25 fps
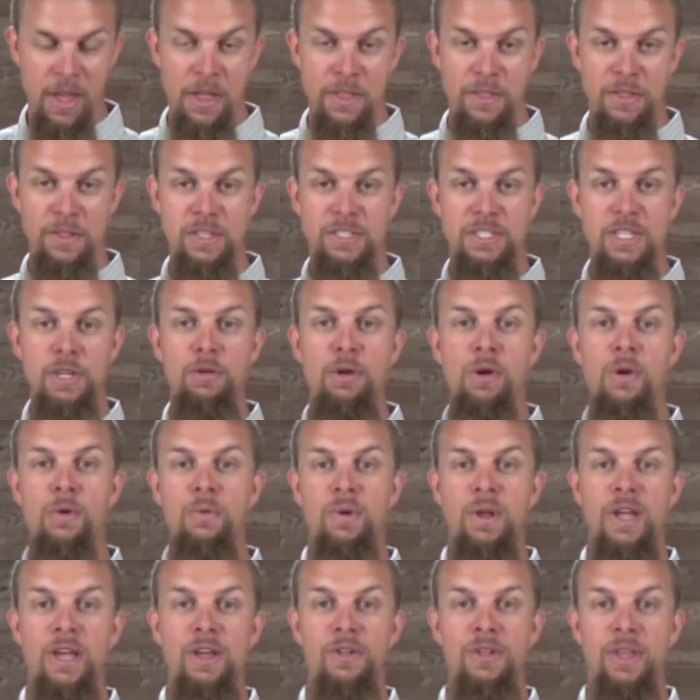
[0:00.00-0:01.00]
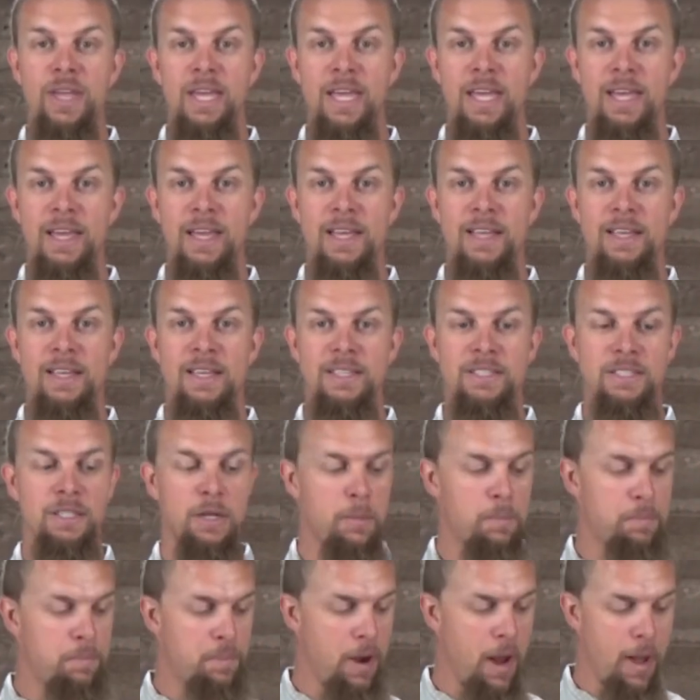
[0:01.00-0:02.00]
The Zero reel is
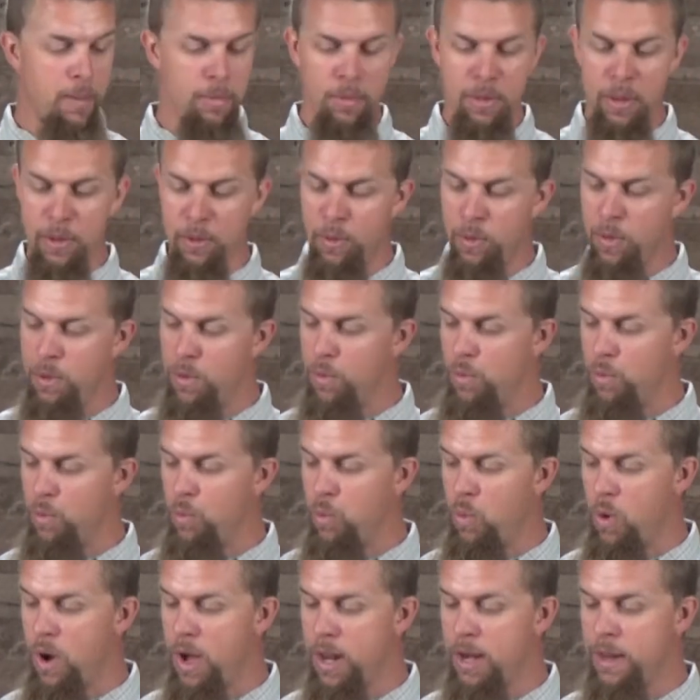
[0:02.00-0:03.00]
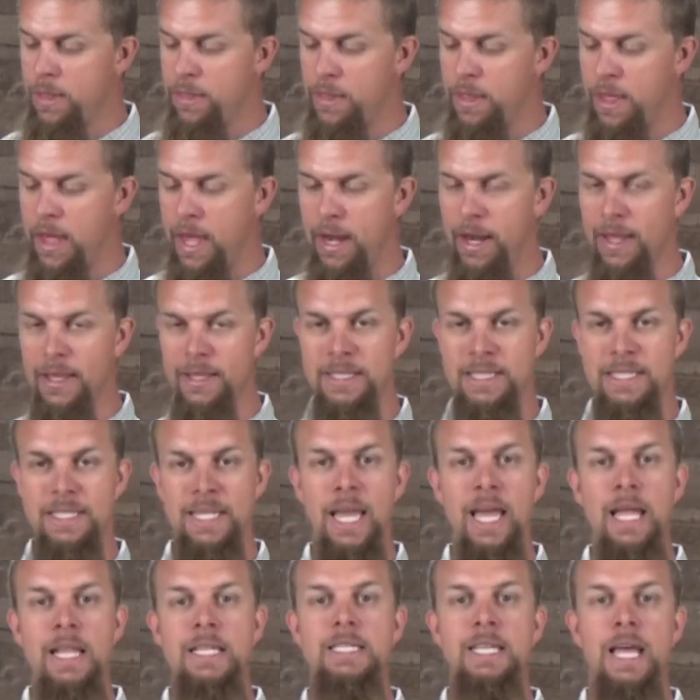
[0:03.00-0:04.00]
probably one that
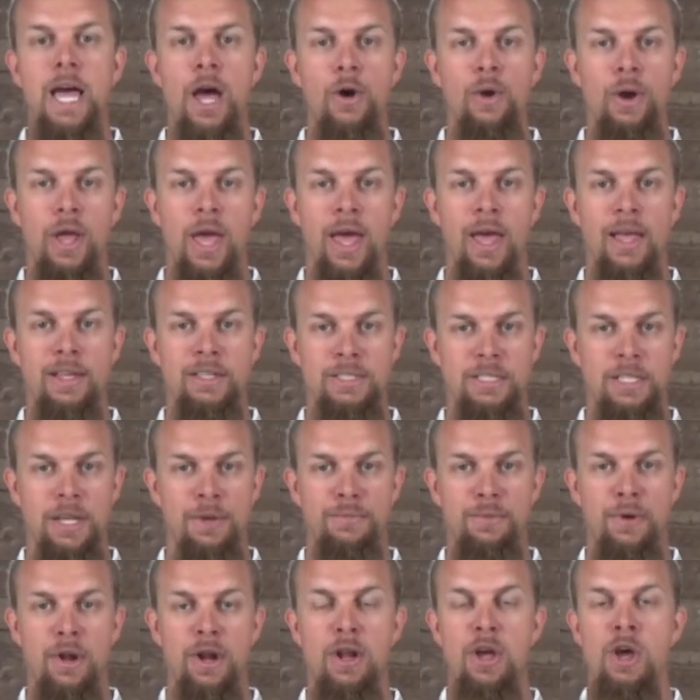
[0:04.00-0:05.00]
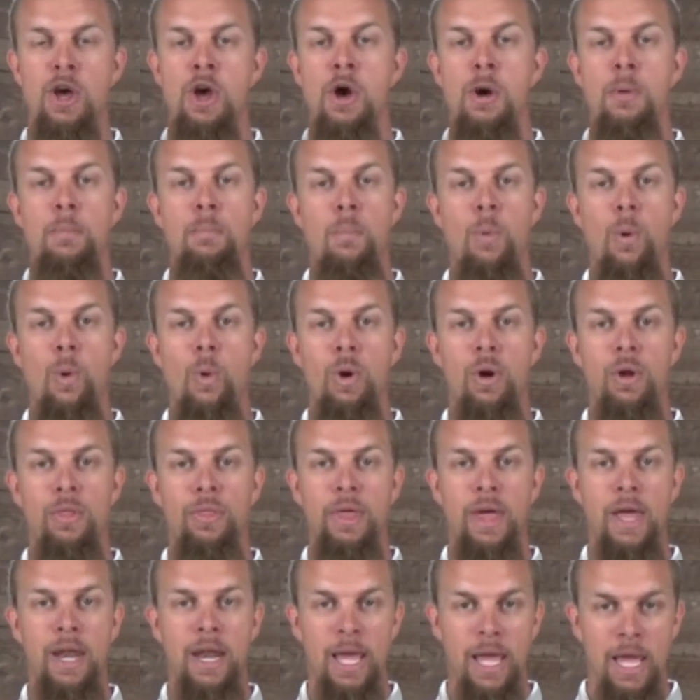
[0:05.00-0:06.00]
stands out as different more
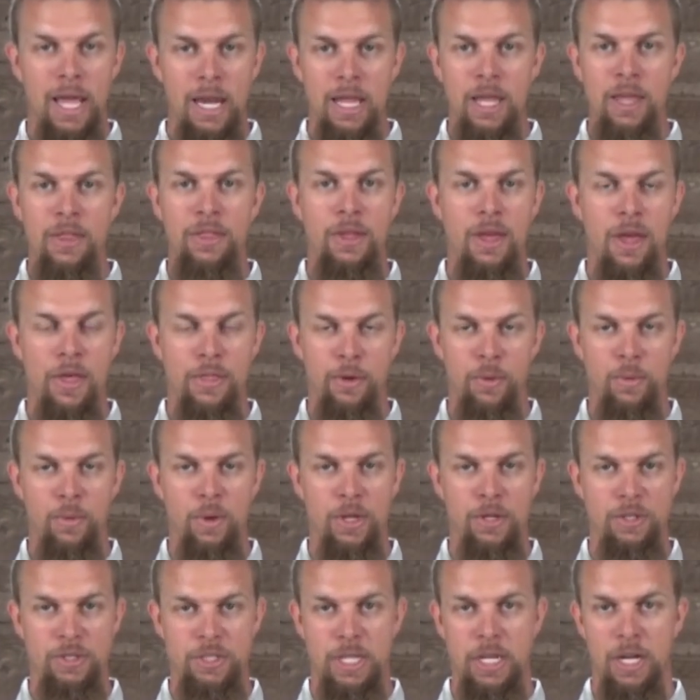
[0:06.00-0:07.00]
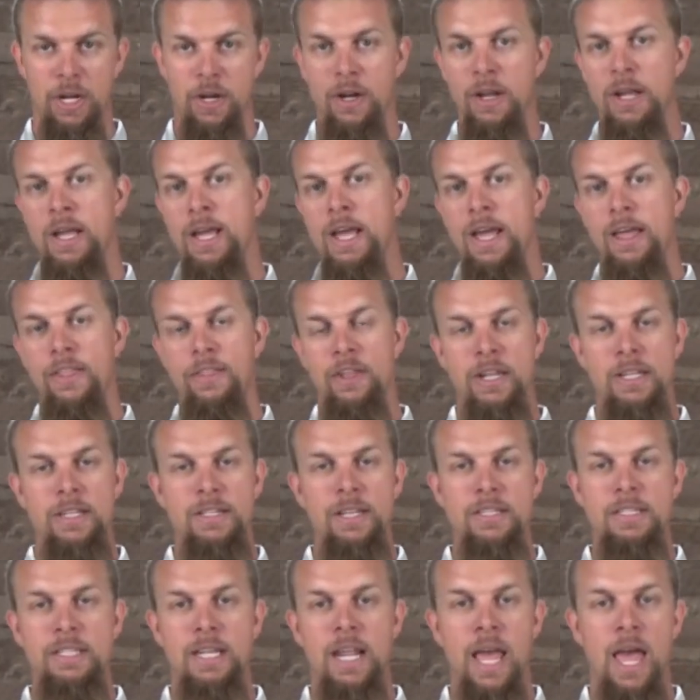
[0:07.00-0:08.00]
than any of the other reels here, in that it
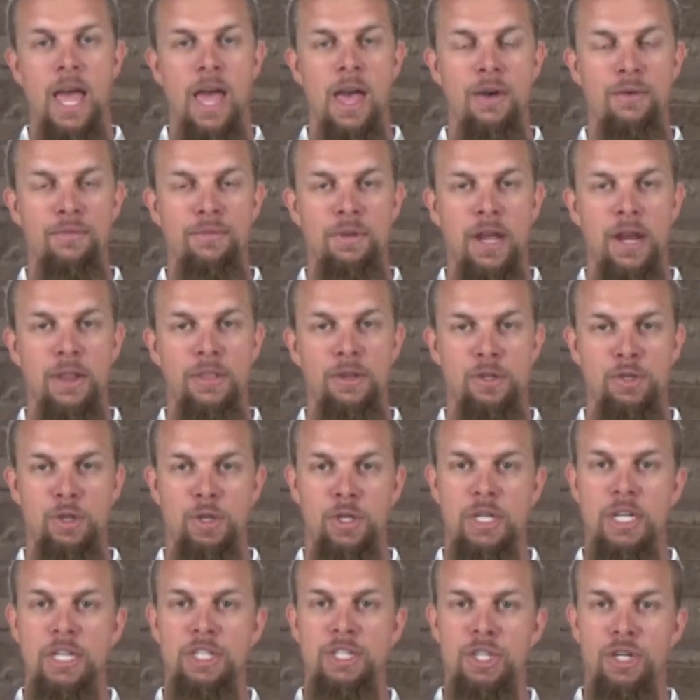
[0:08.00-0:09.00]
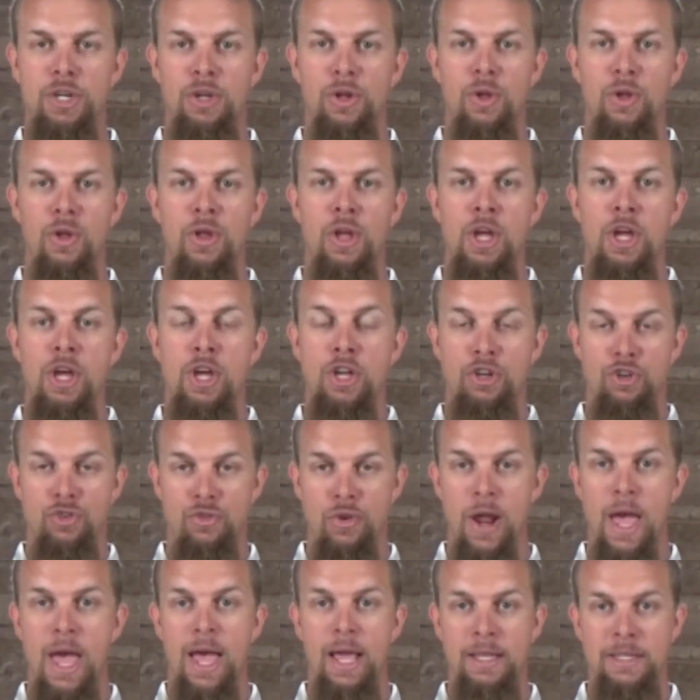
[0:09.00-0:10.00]
doesn't have kind of the traditional
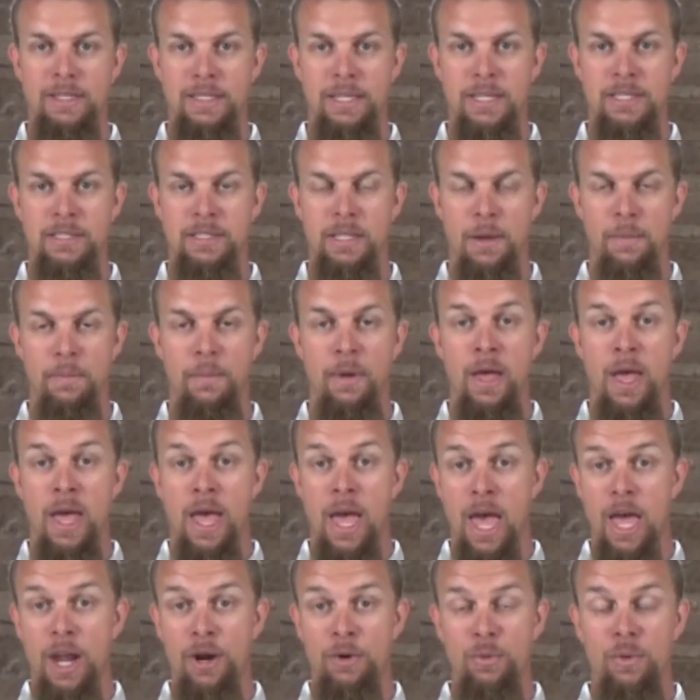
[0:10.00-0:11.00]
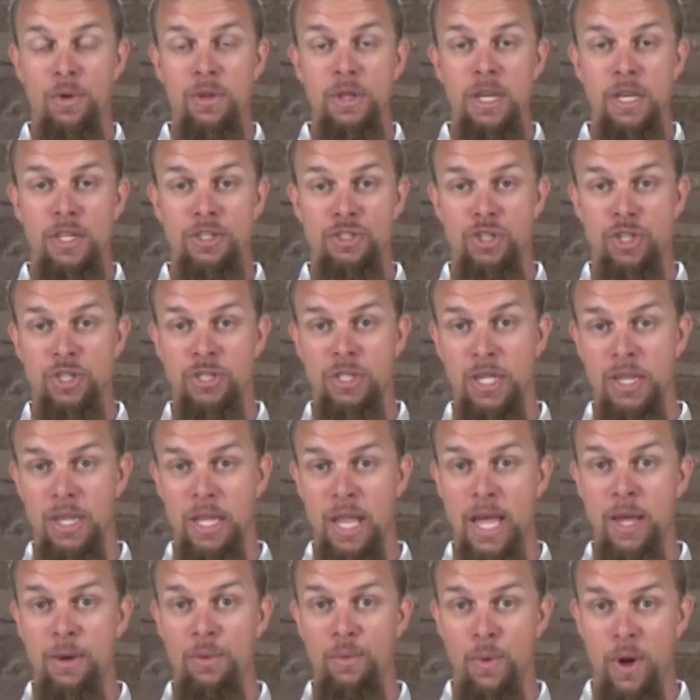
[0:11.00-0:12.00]
drag system, and it really is just a
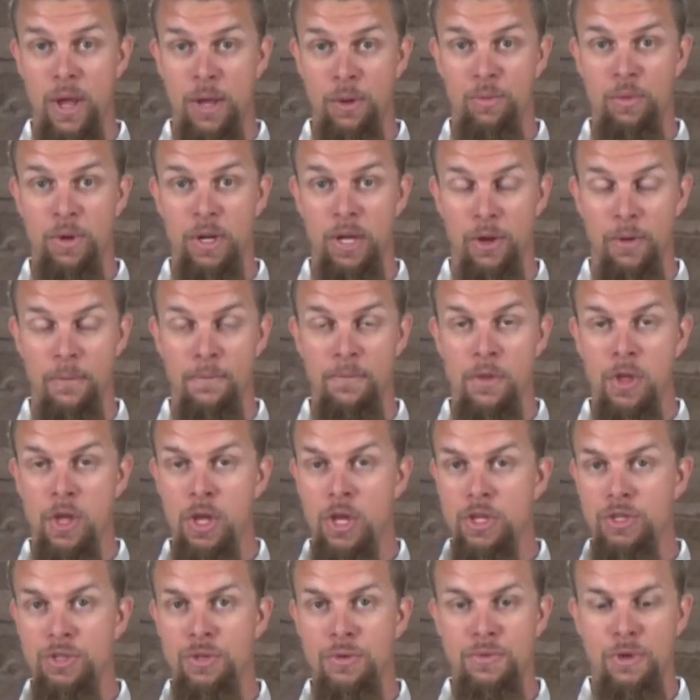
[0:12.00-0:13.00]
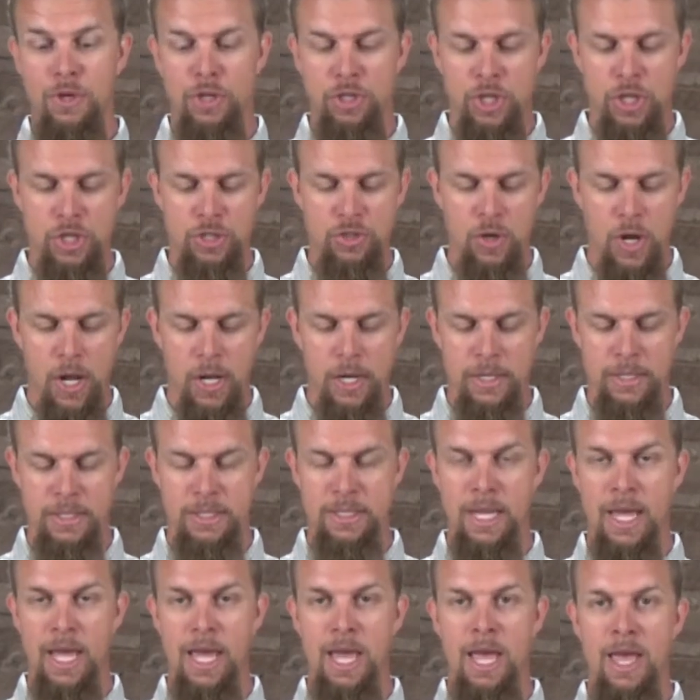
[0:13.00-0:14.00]
lightweight reel. So if you're just trying to
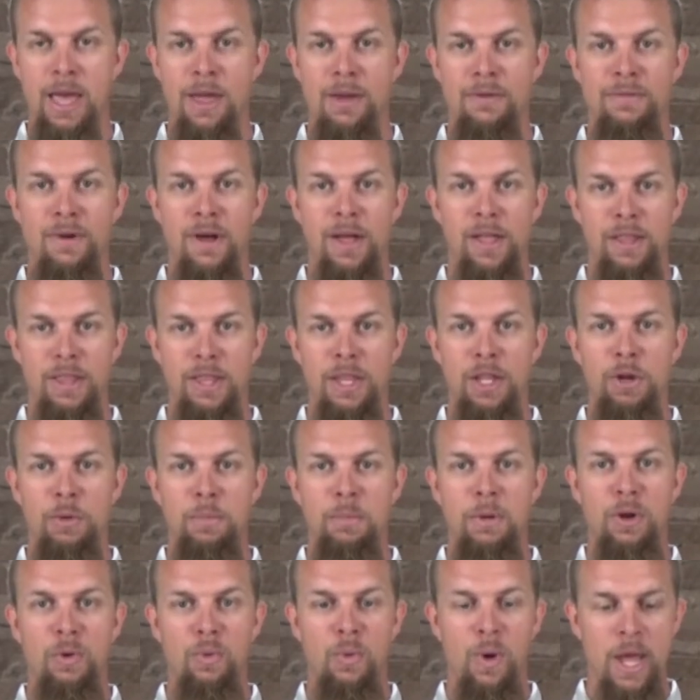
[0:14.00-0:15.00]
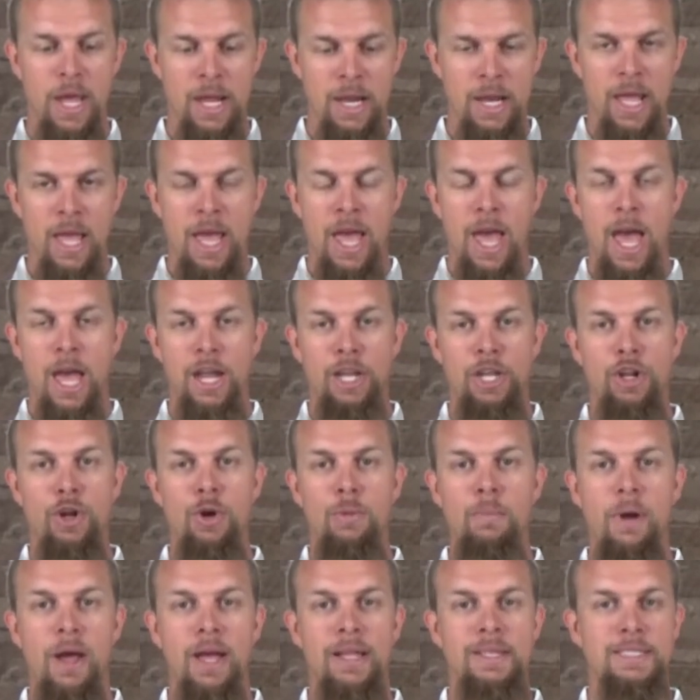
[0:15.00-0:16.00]
save a little bit of weight and you
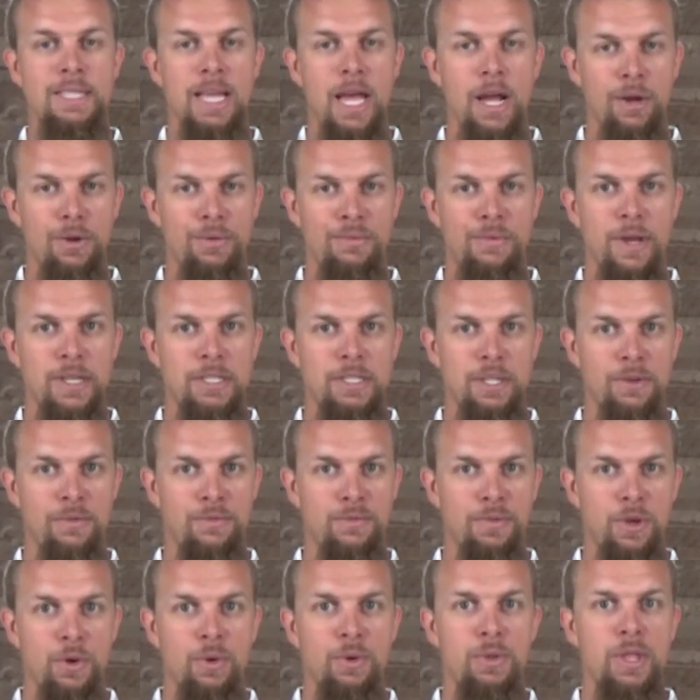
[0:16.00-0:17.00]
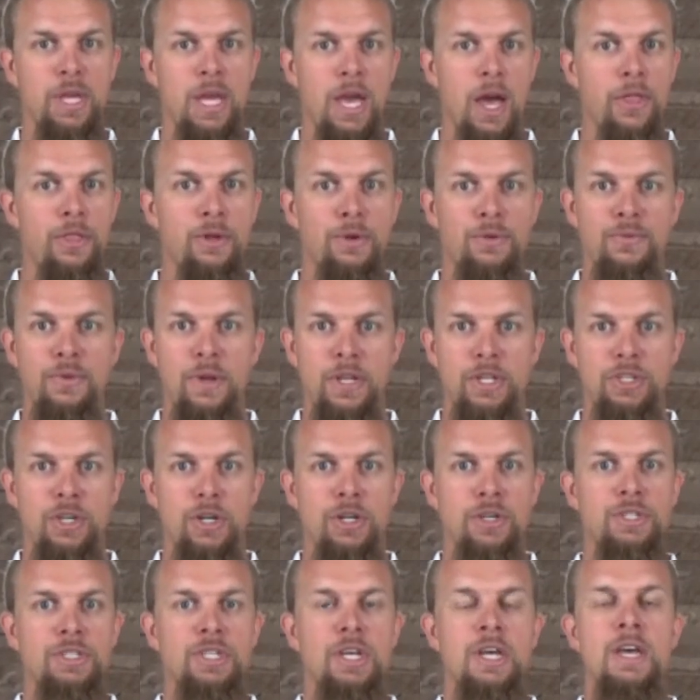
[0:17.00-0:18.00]
don't mind sacrificing a few of the other
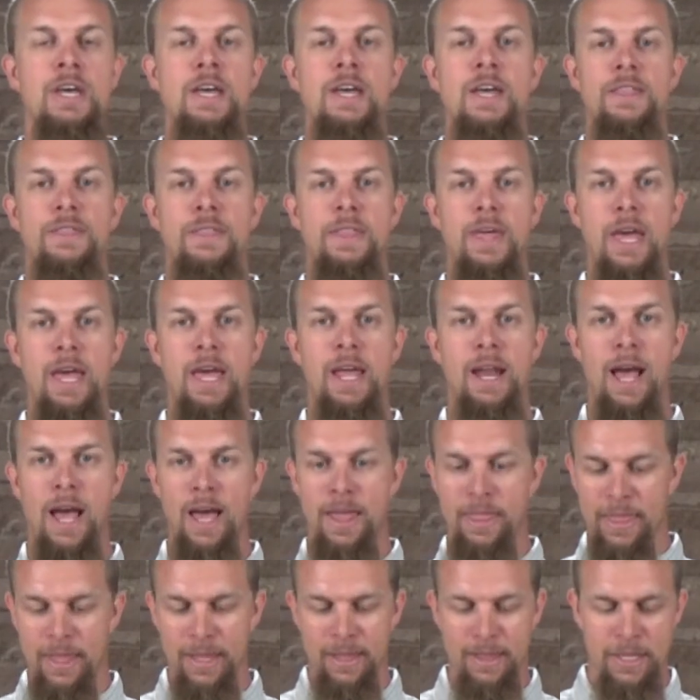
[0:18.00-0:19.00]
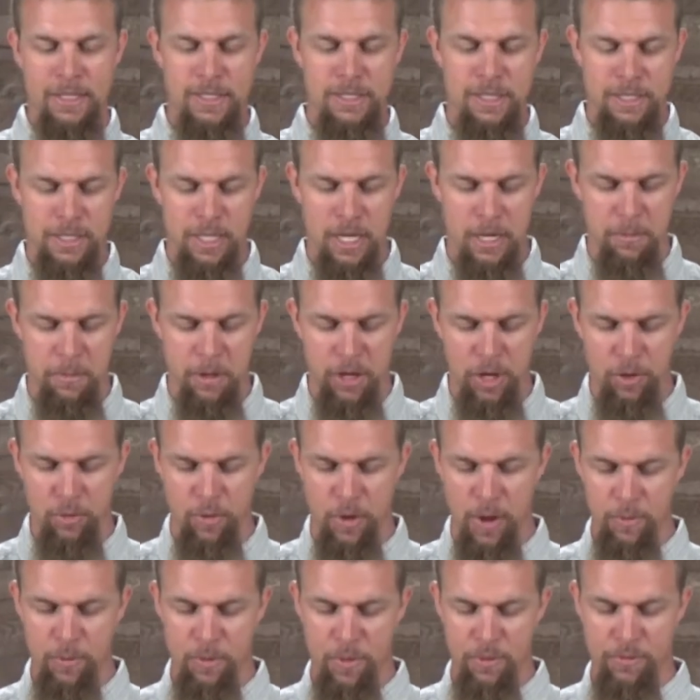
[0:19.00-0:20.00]
features, then I think this is going to be a
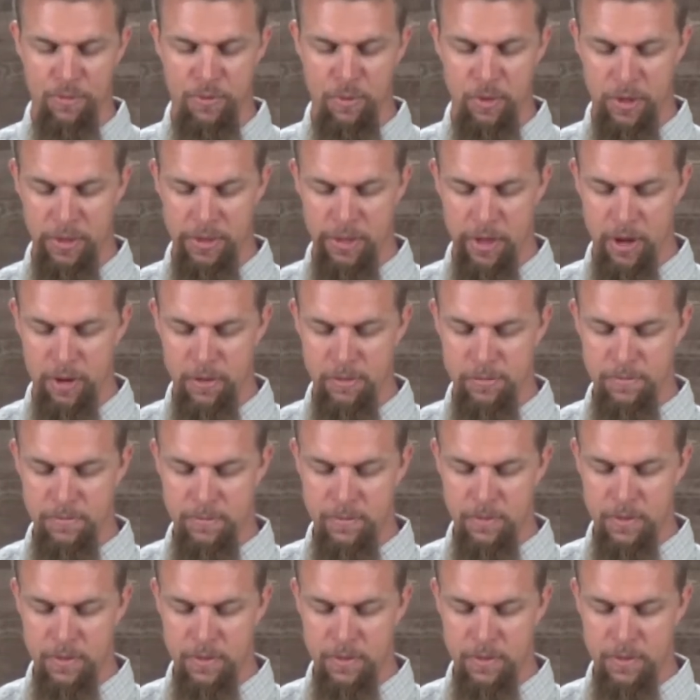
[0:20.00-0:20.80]
great one for you there.